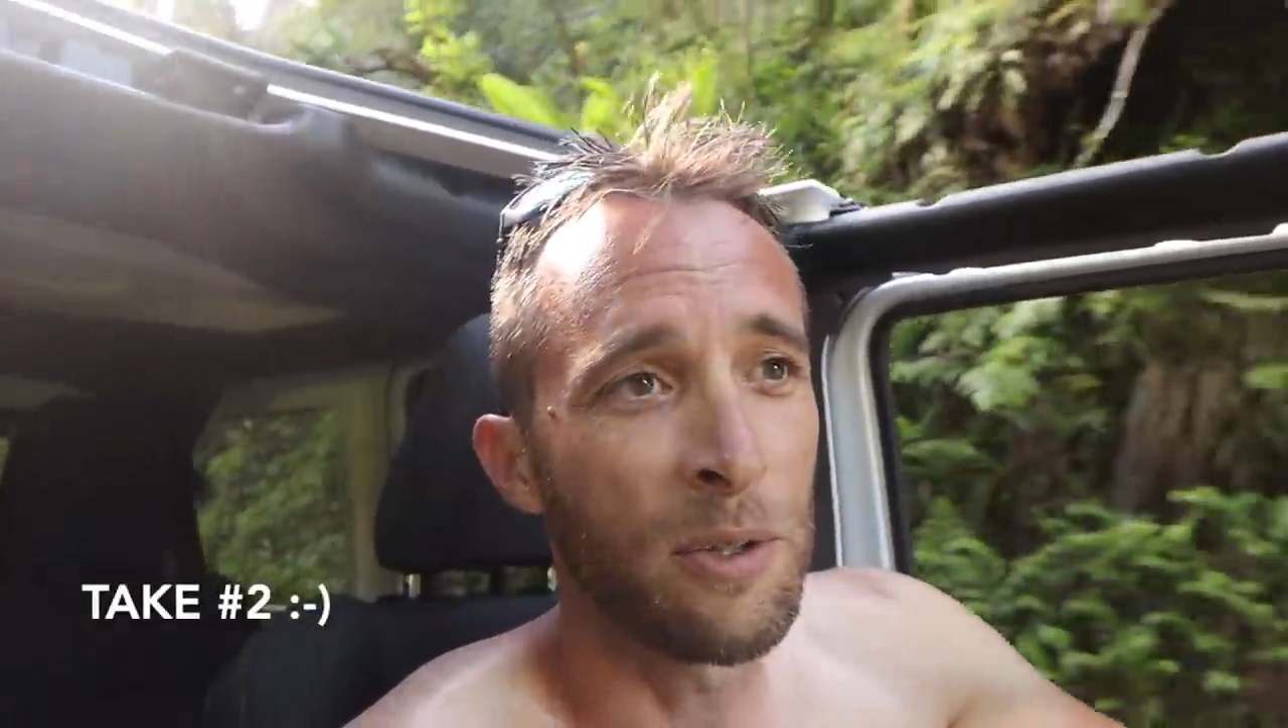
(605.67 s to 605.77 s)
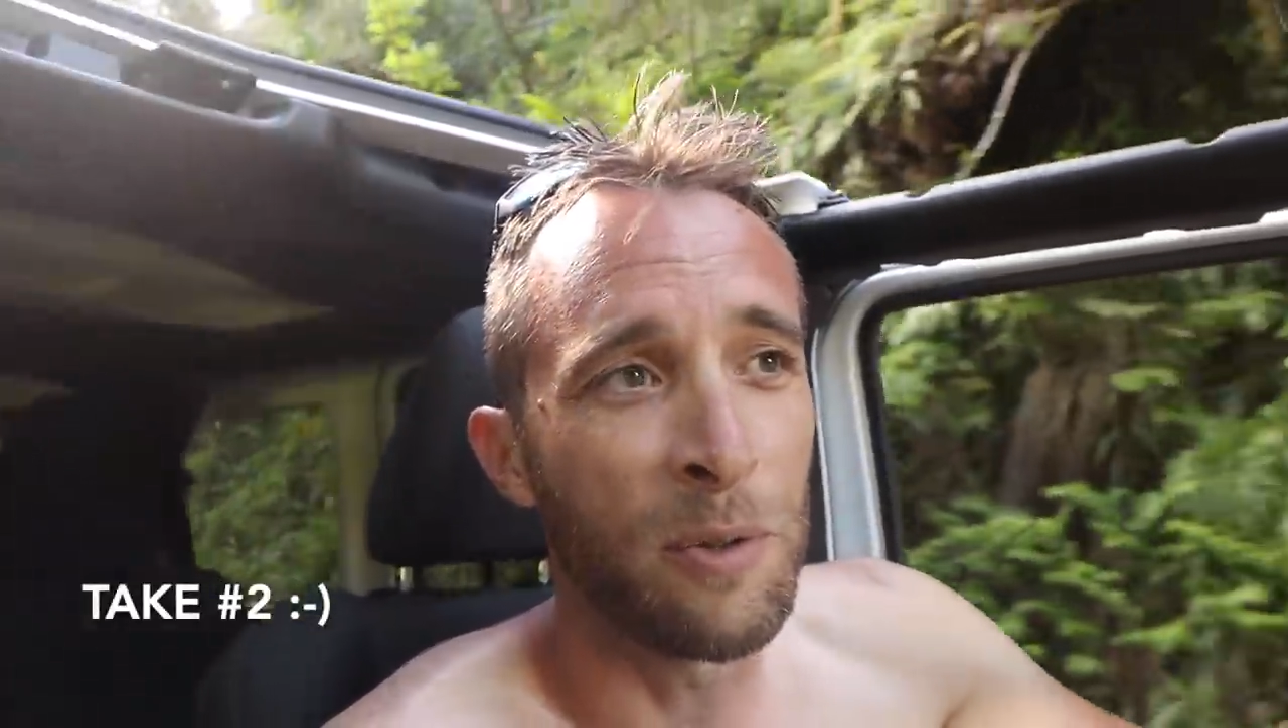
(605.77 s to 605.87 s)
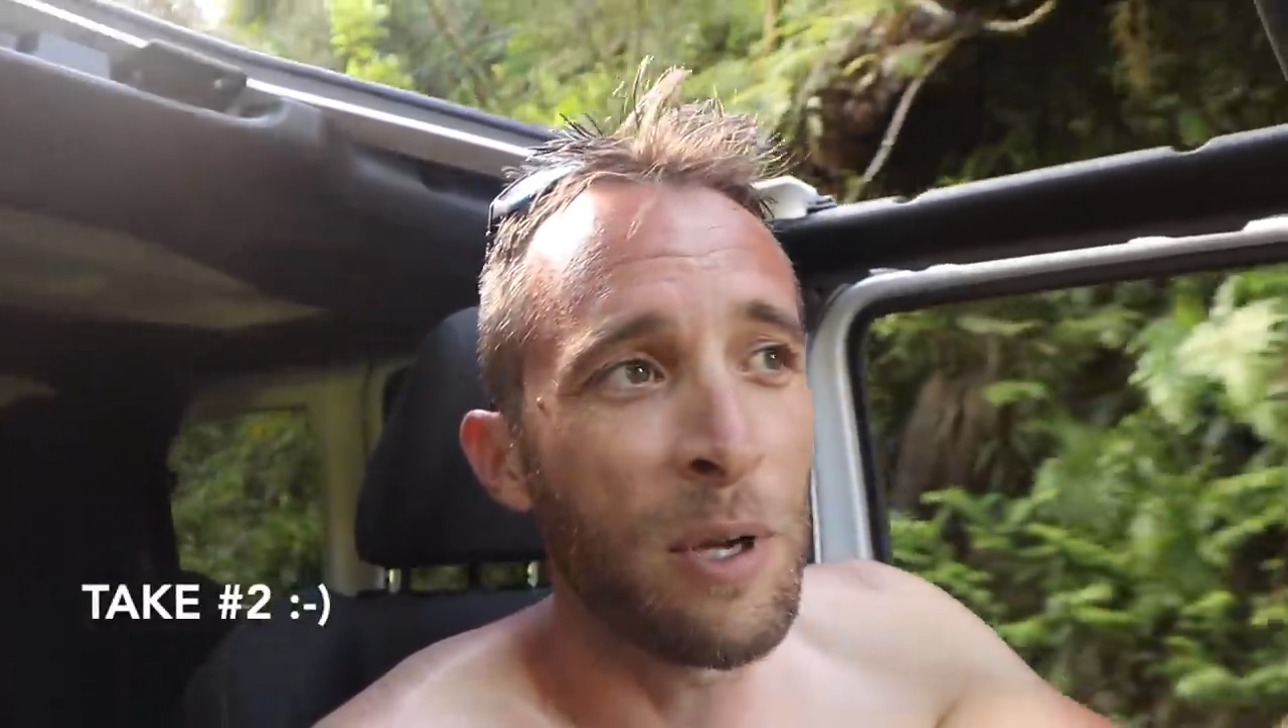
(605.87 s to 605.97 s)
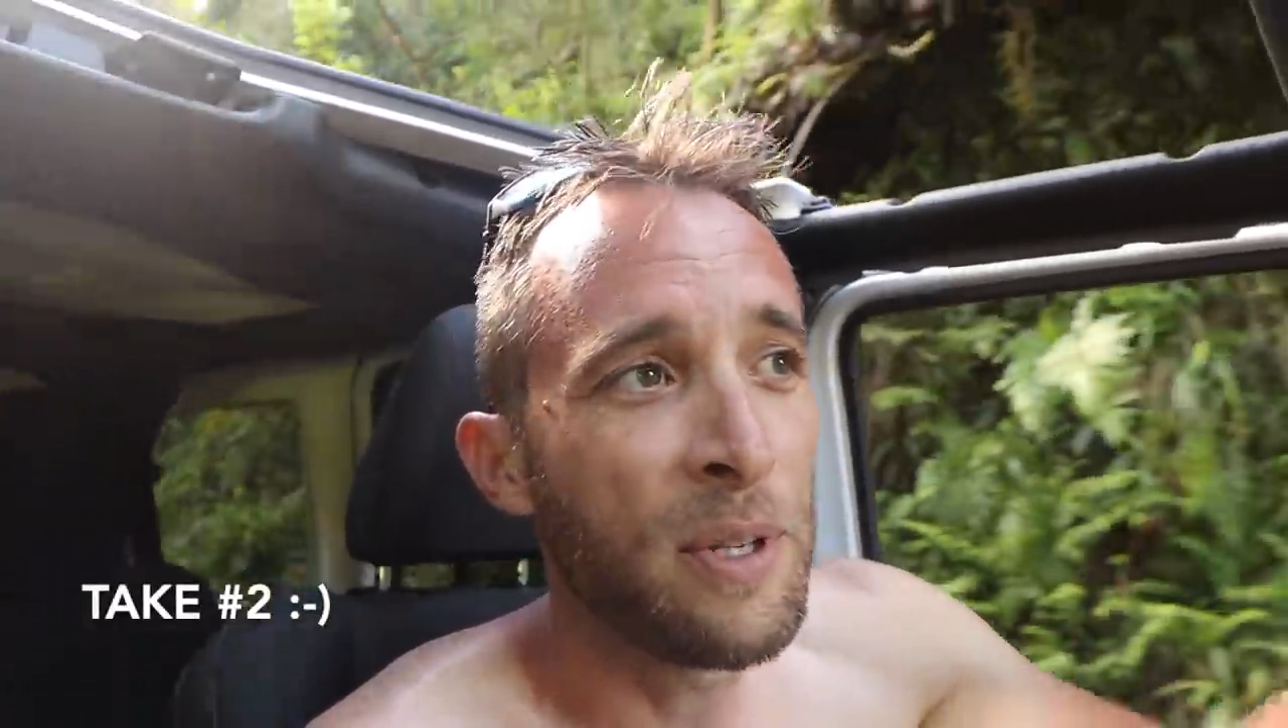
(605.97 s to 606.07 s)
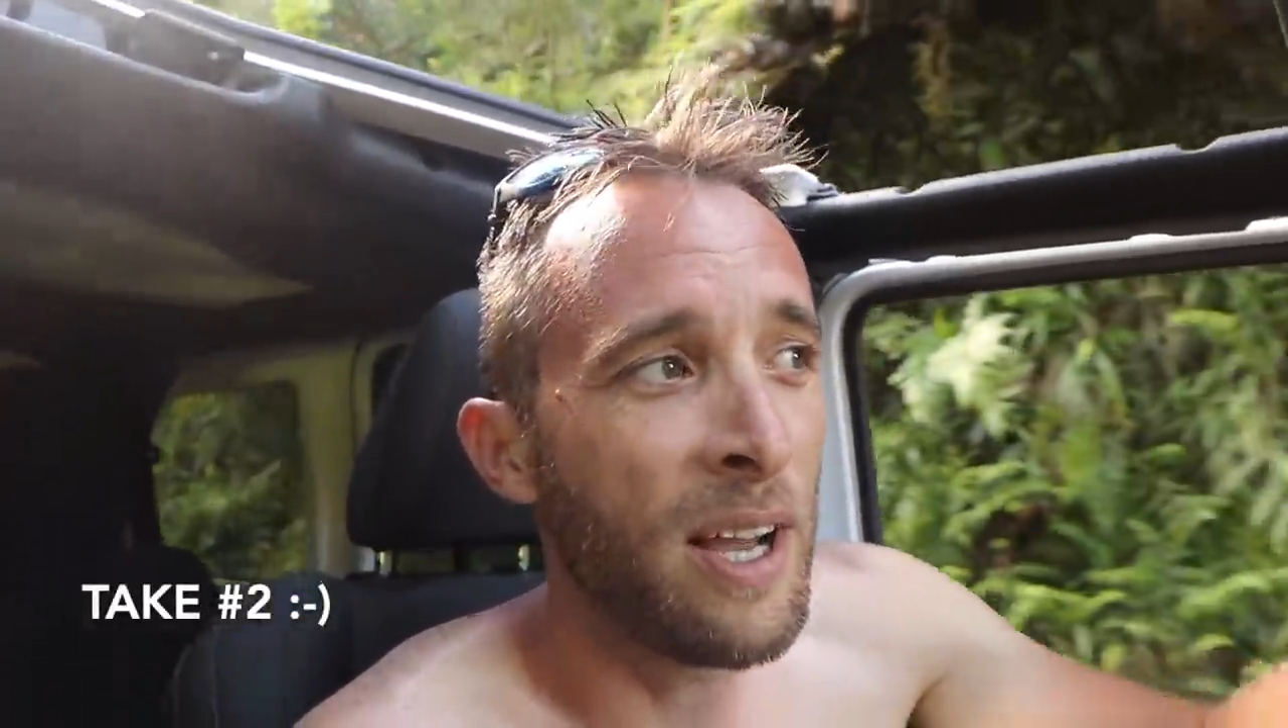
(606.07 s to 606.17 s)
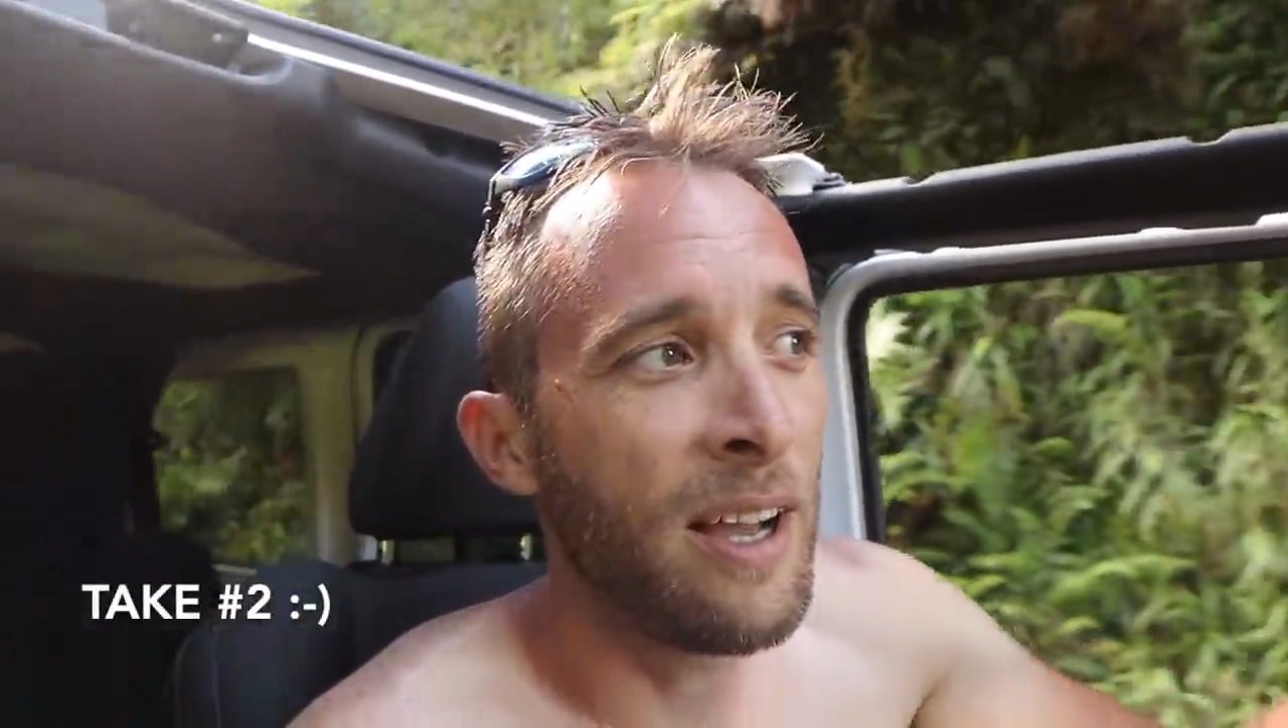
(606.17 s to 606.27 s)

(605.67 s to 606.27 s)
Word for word: So the road to